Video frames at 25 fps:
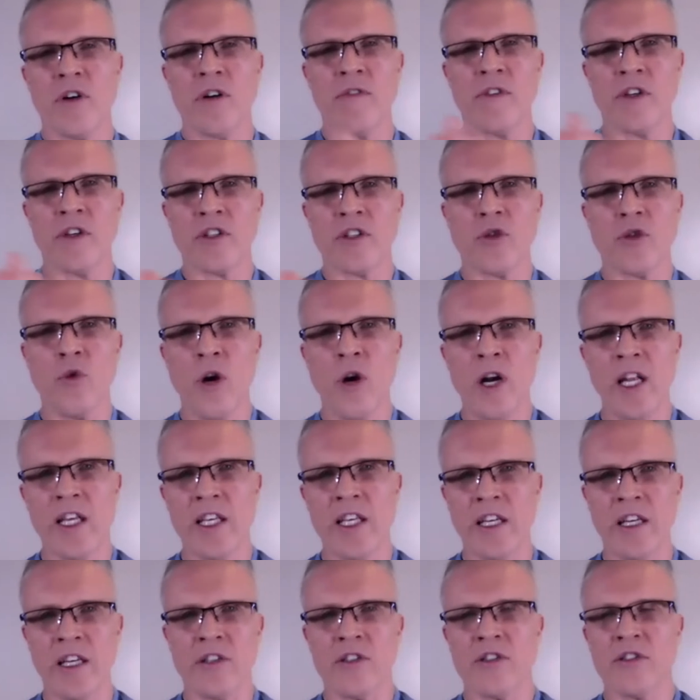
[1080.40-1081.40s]
over 20
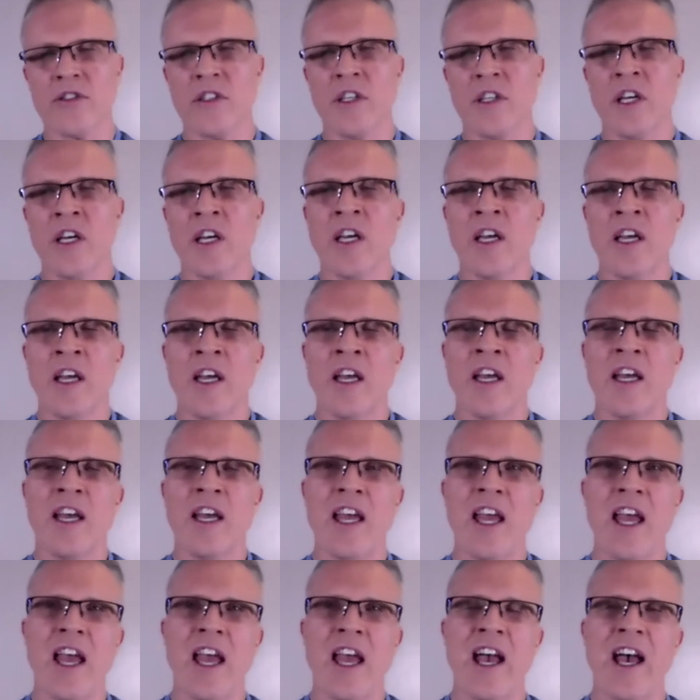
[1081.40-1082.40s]
years.
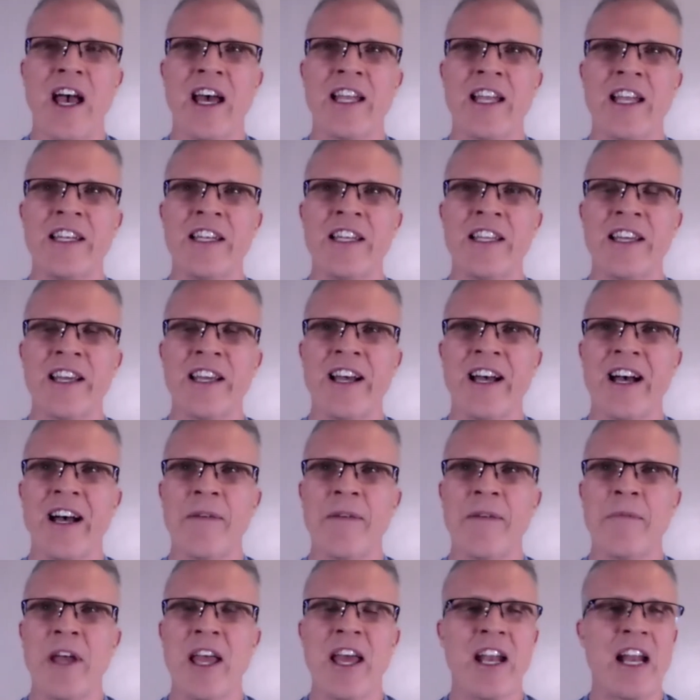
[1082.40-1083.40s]
And,
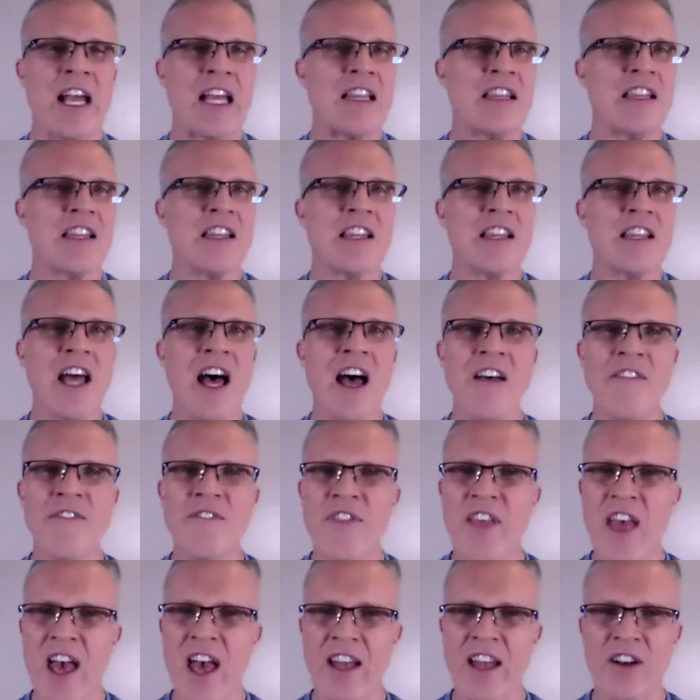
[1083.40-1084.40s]
um, and I love
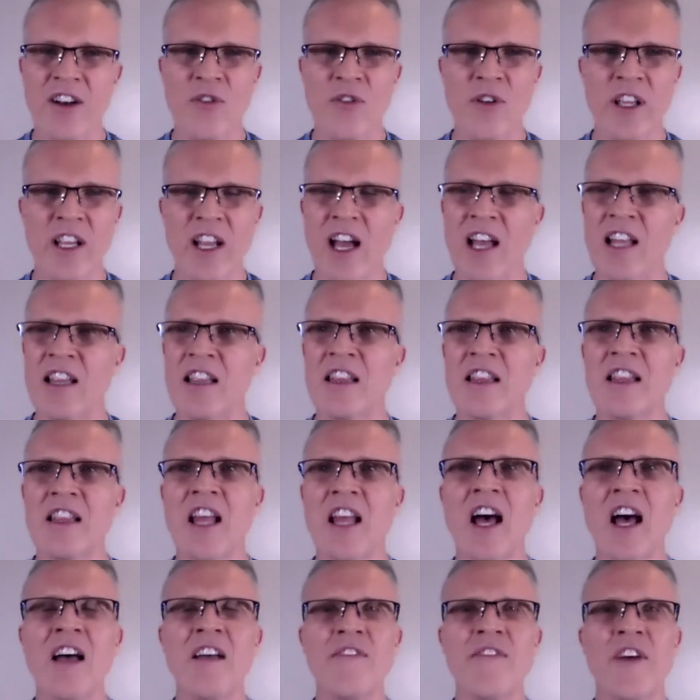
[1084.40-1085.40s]
that arena. I
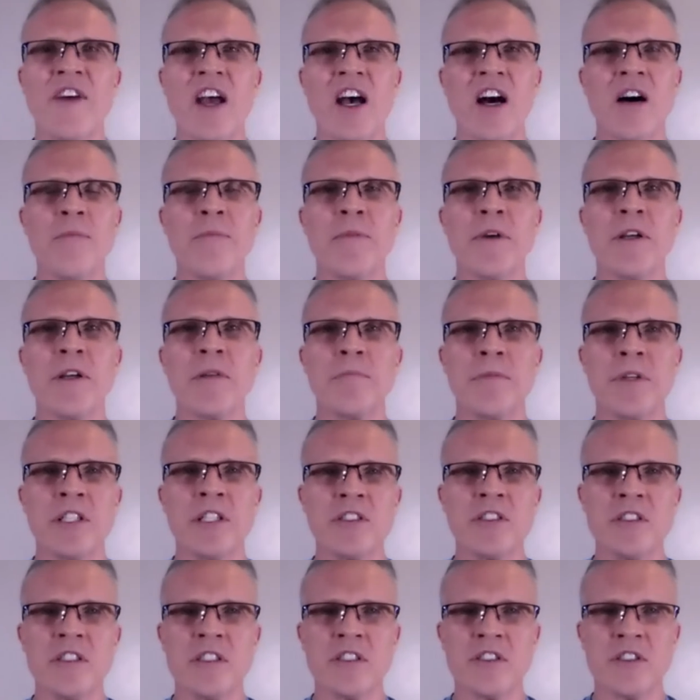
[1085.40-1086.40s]
love helping
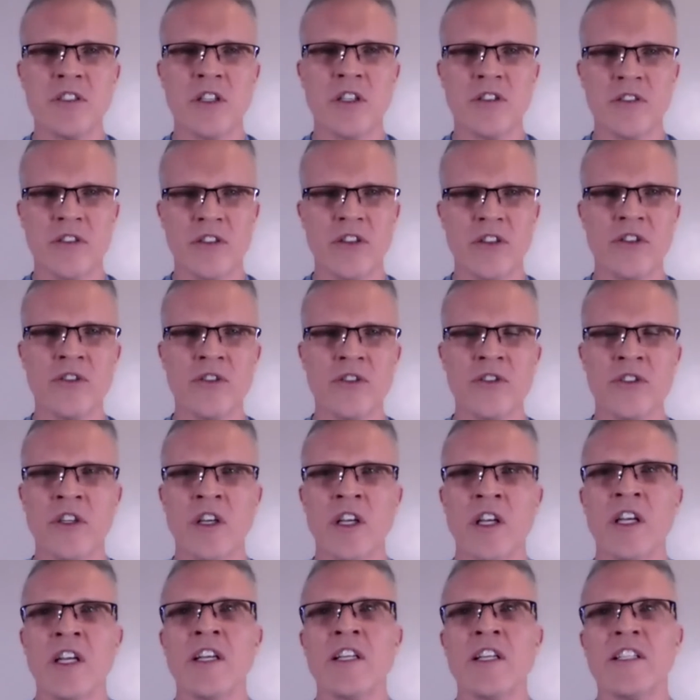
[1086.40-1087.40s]
business owners
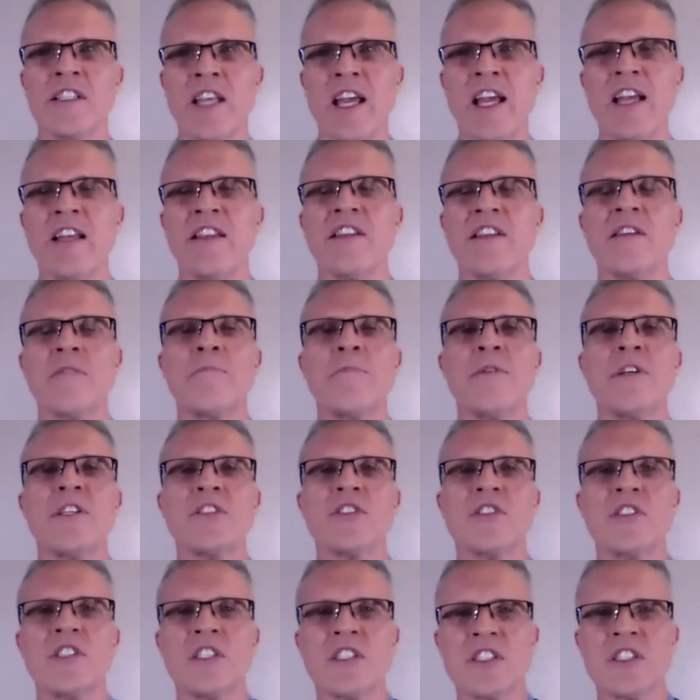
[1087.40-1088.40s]
take their
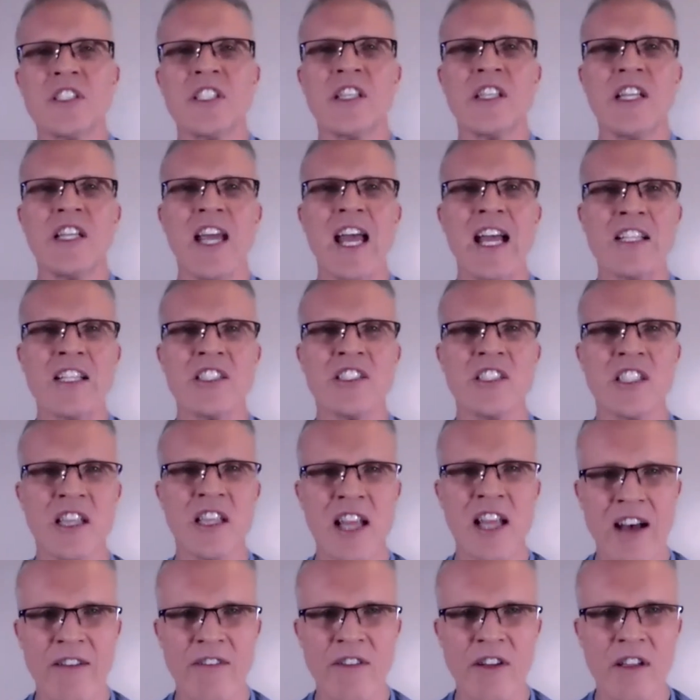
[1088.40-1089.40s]
business to the next
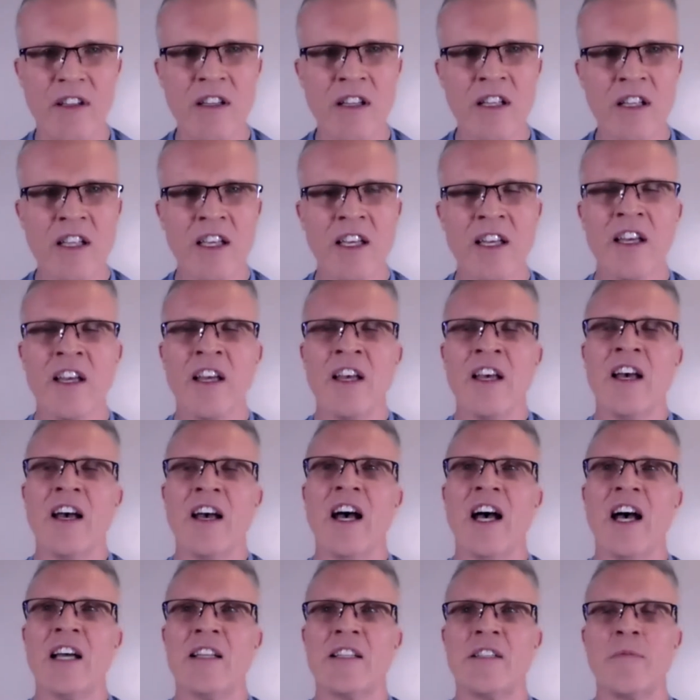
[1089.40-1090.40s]
level
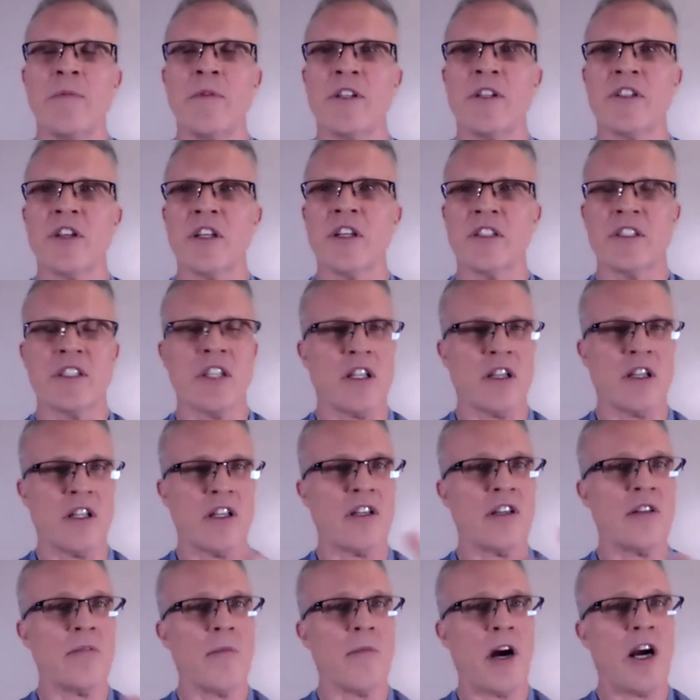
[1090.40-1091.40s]
uh, to, be, to, to
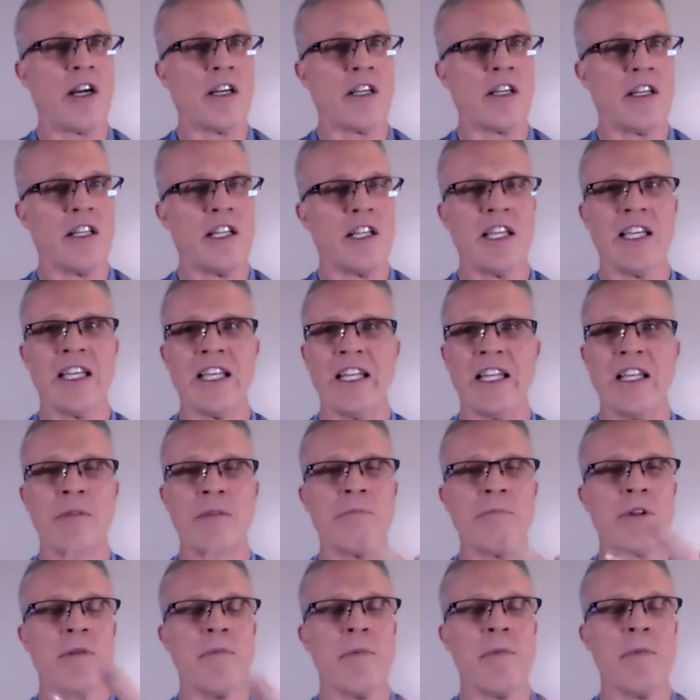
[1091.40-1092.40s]
learn marketing and
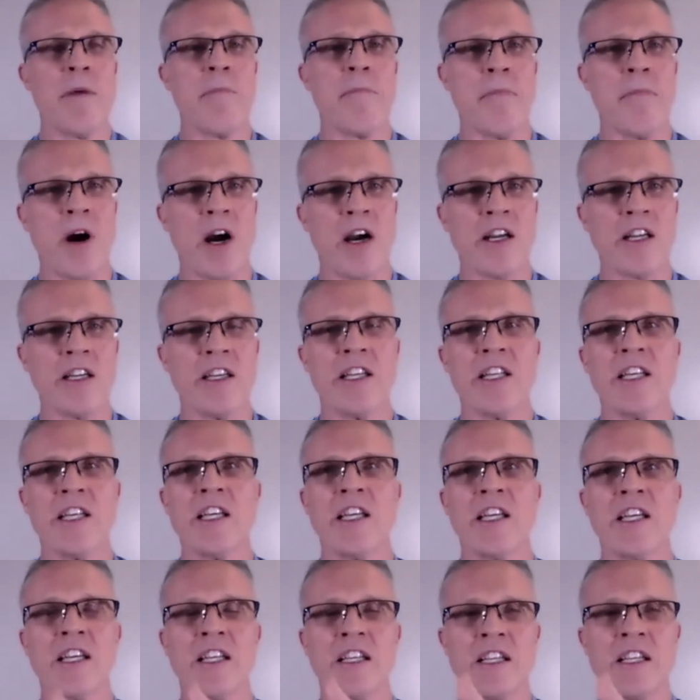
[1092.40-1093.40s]
implement
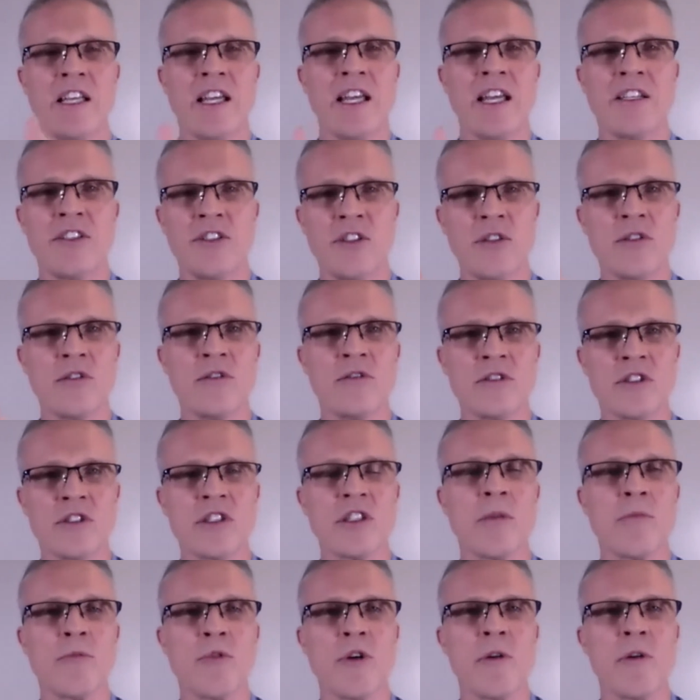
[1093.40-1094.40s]
marketing and, and do
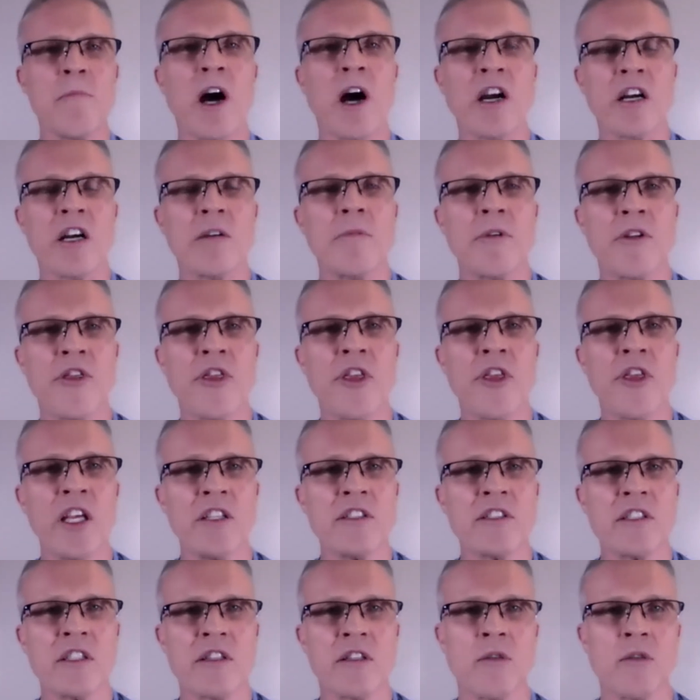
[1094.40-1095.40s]
some remarkable
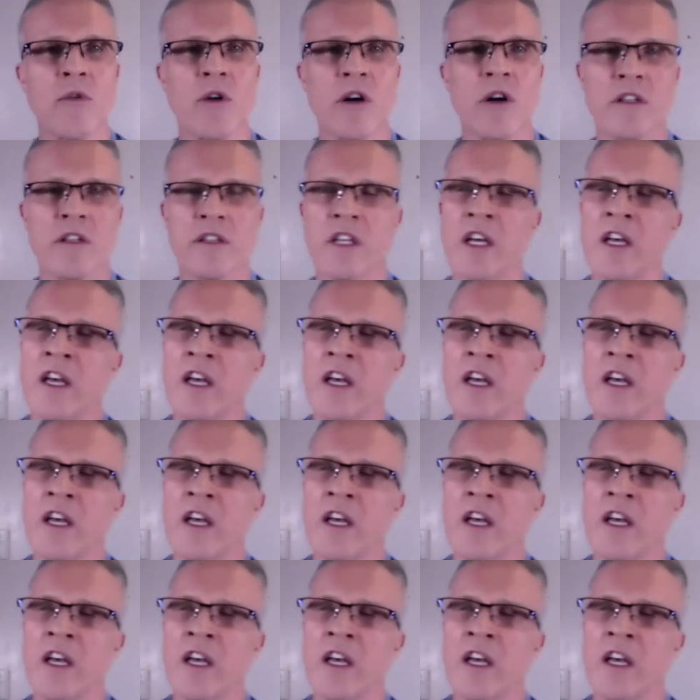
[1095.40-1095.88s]
things in the world.